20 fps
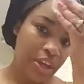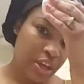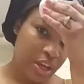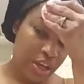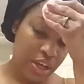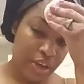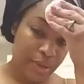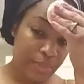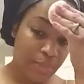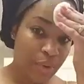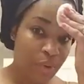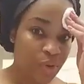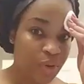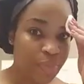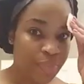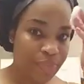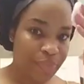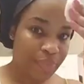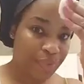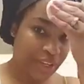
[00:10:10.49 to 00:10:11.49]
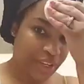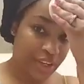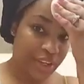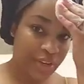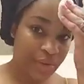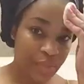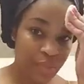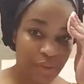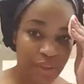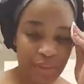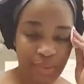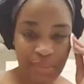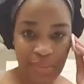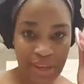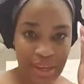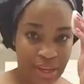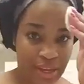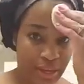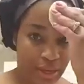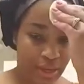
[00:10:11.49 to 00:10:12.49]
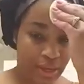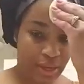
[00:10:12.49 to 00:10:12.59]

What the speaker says: I'm going in with my